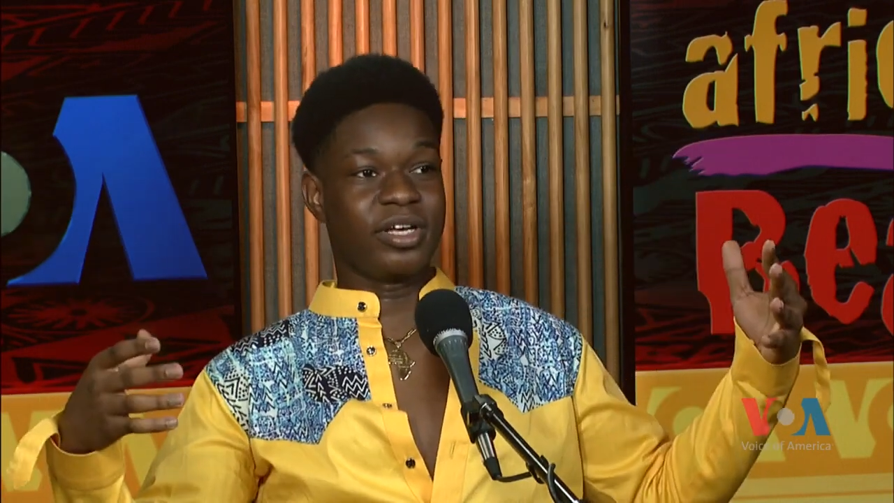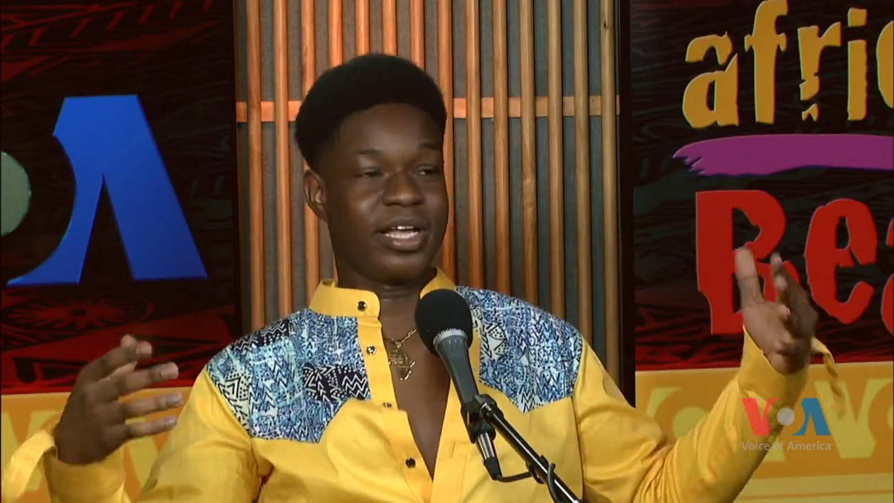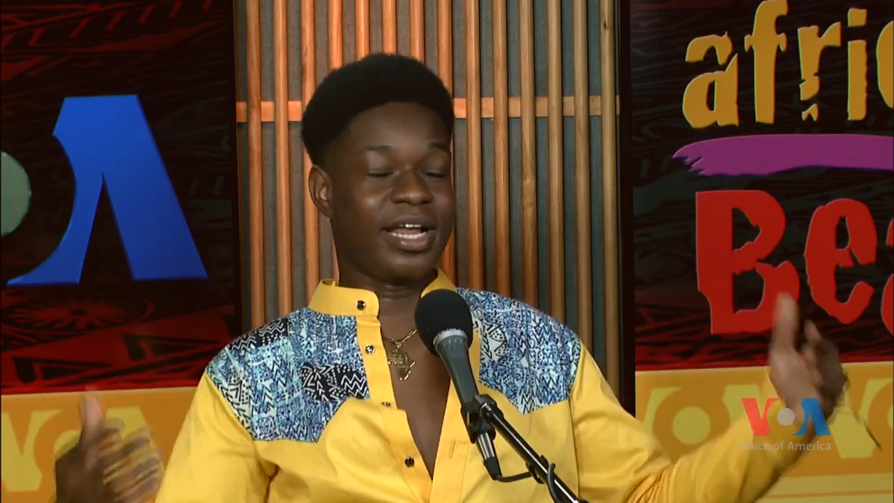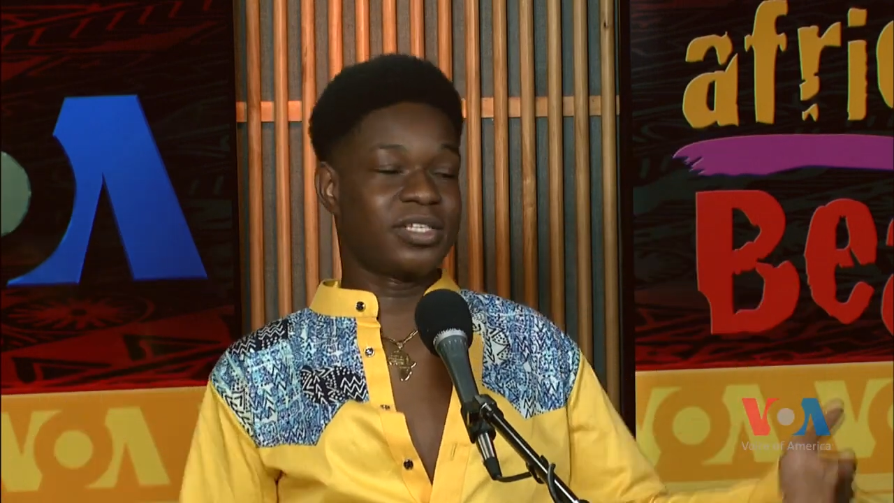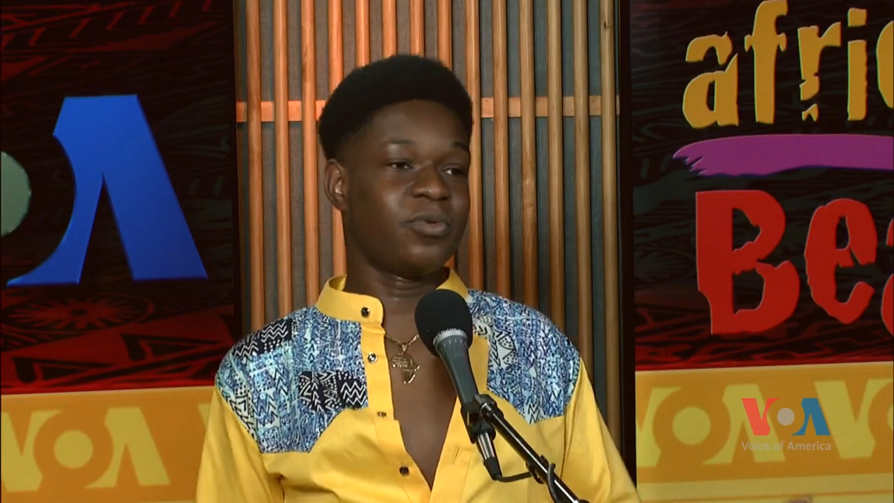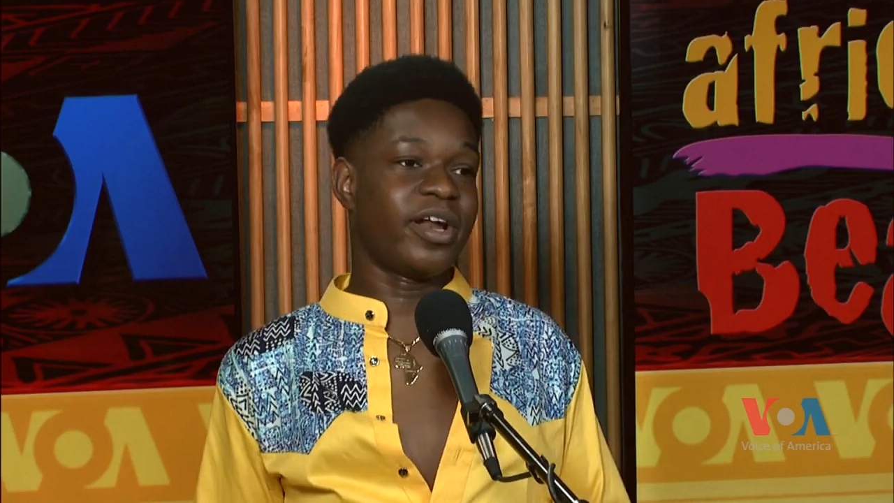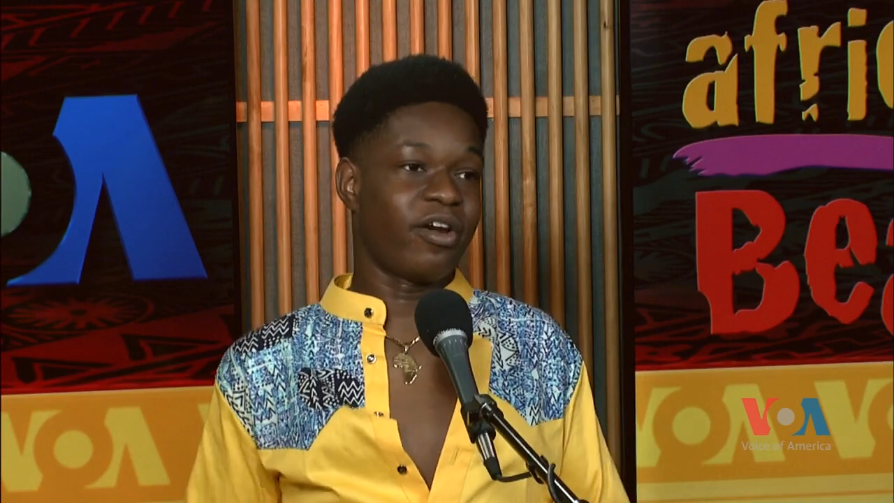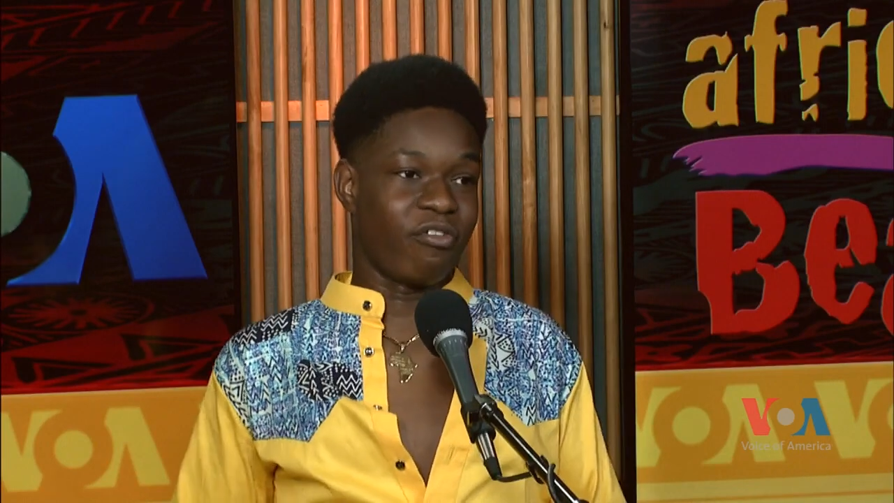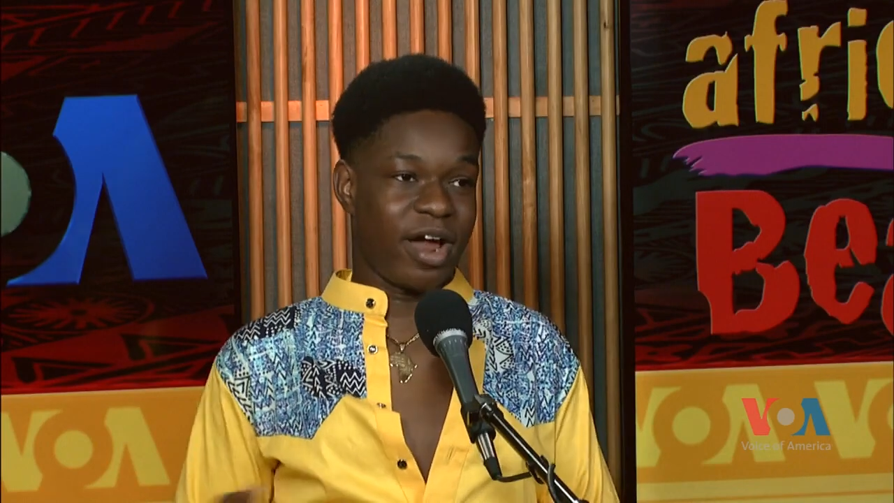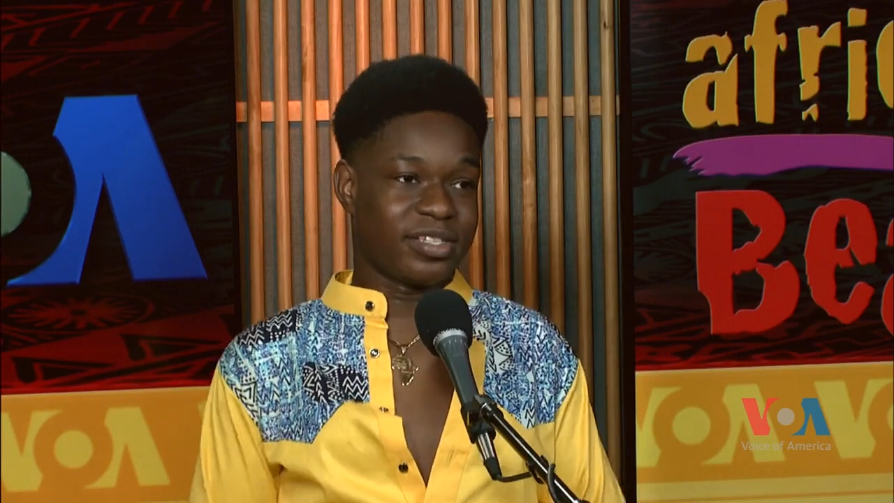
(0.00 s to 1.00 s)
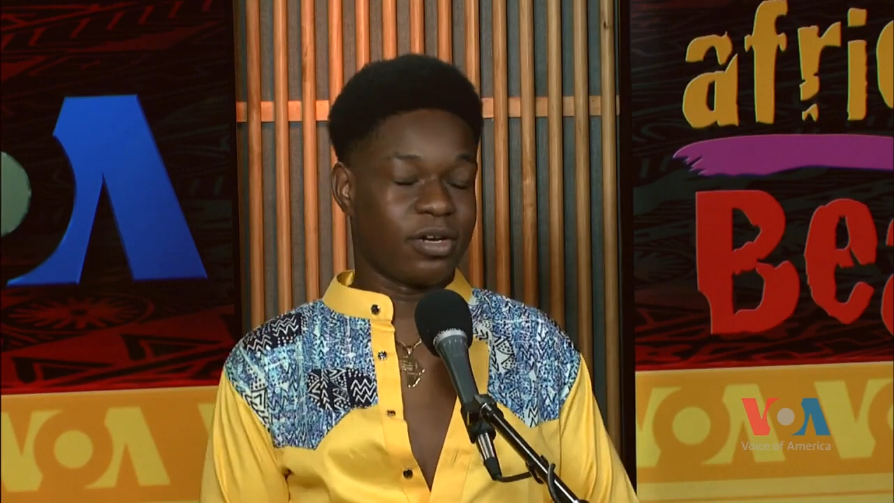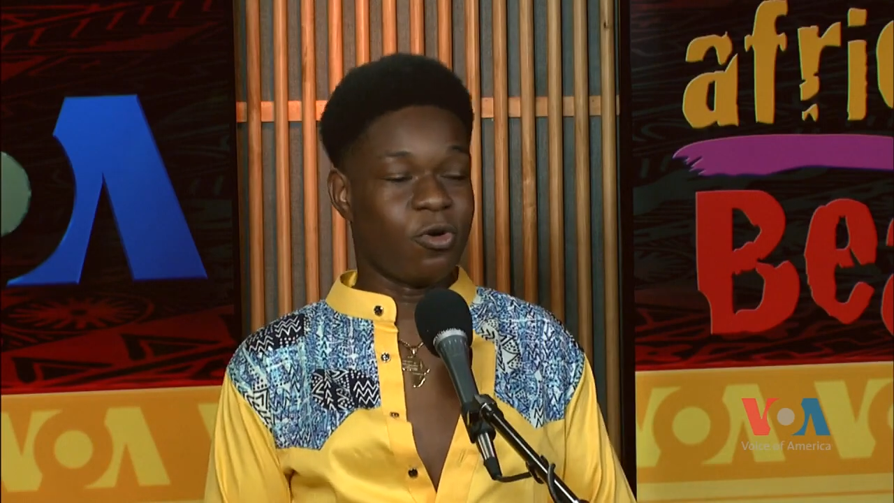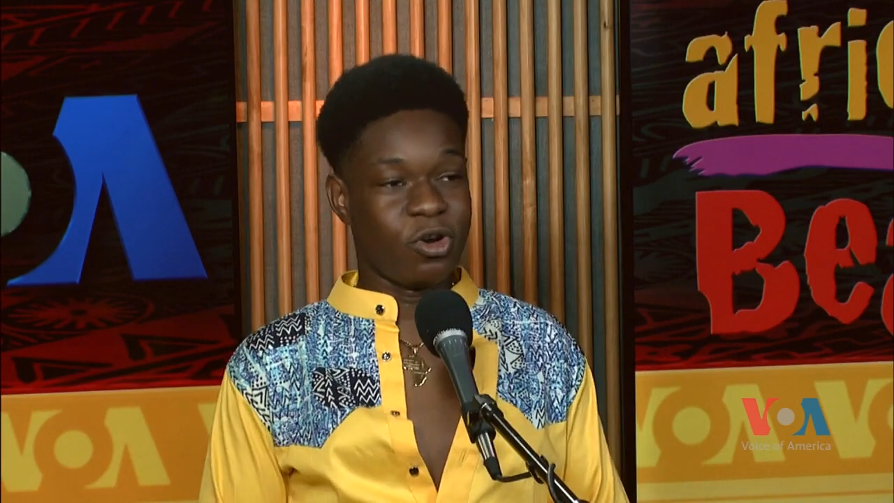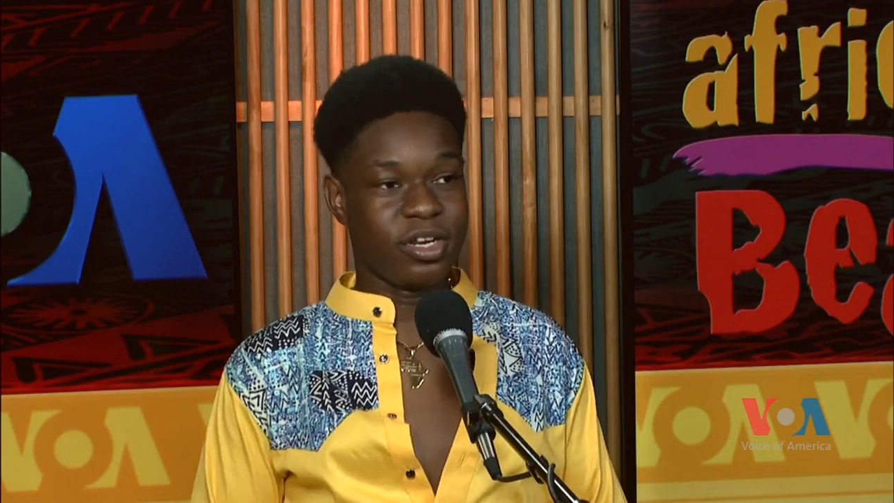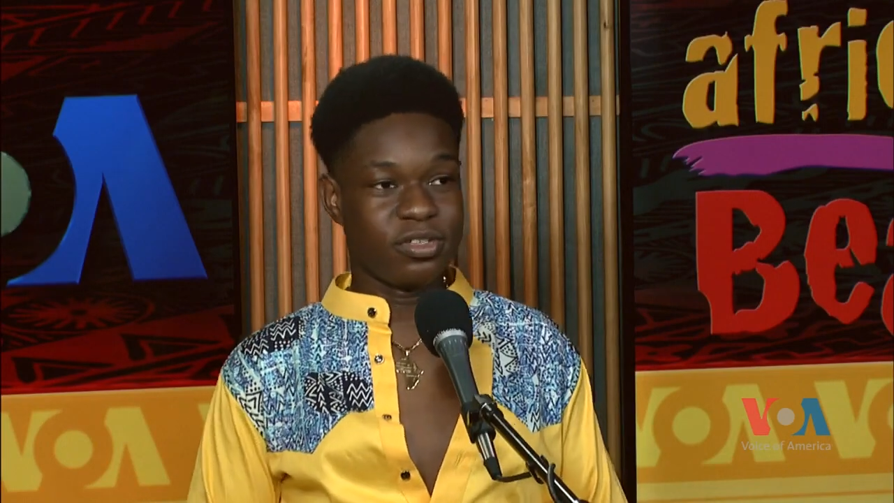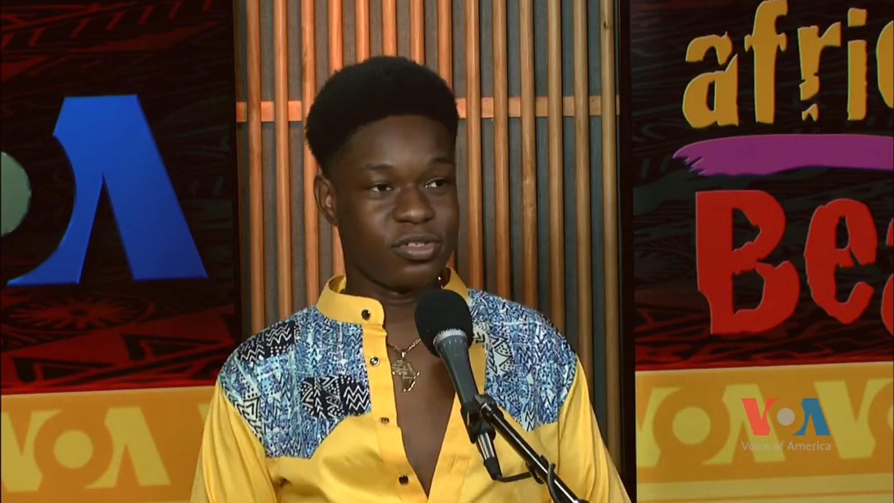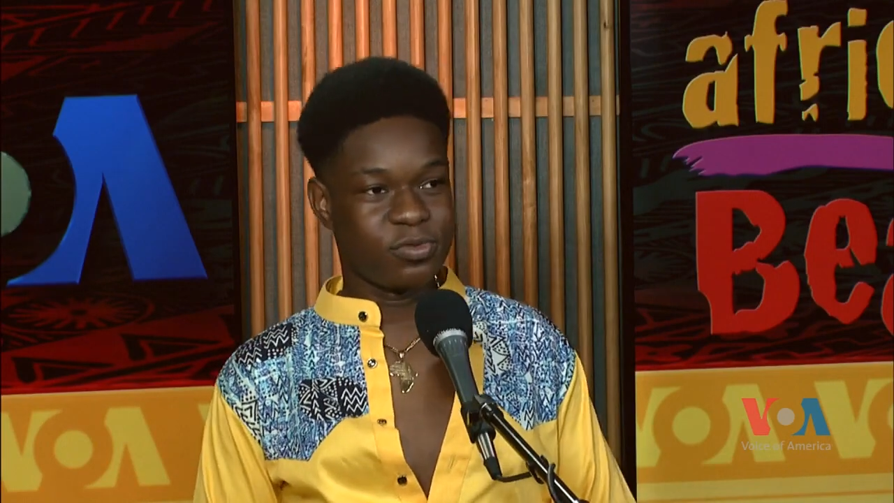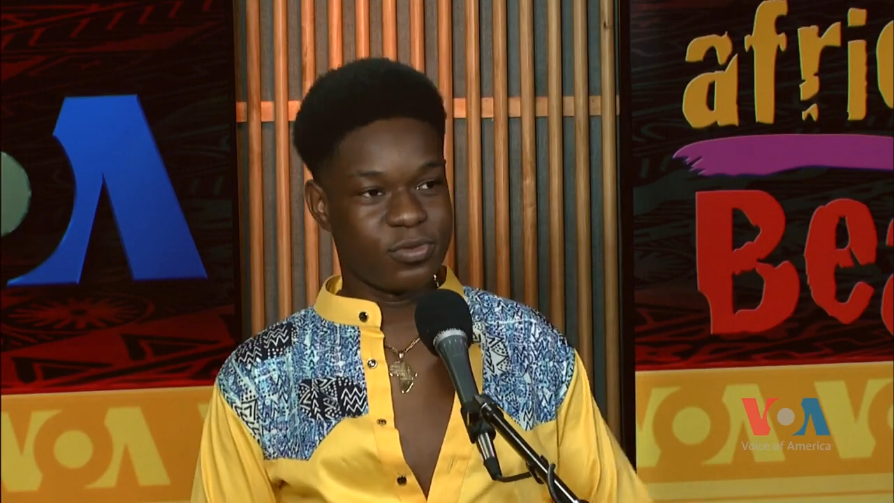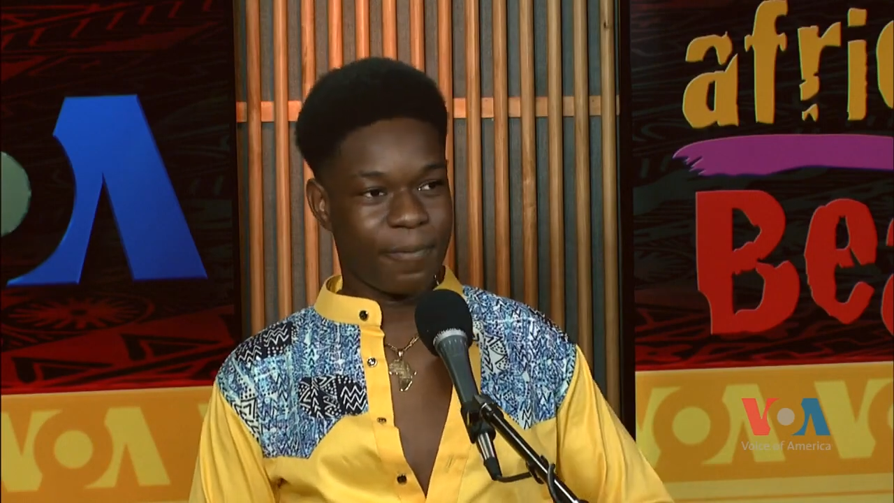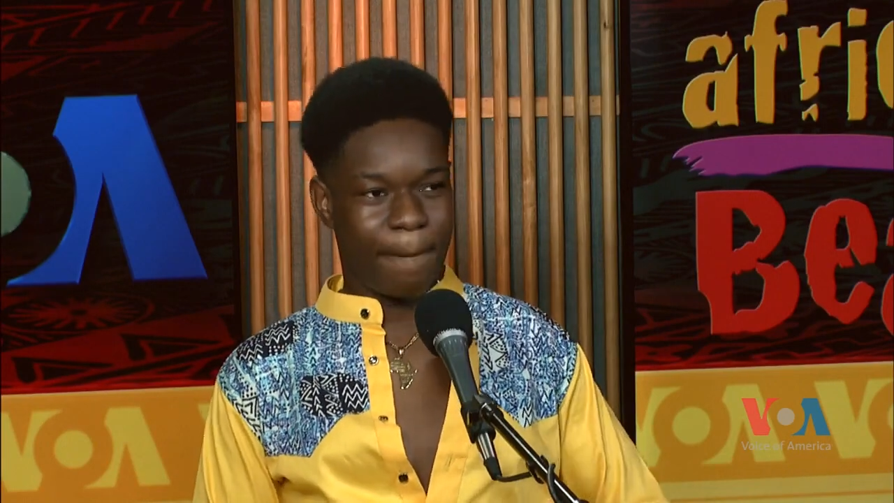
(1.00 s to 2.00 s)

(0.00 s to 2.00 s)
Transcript: and that's what I write according to.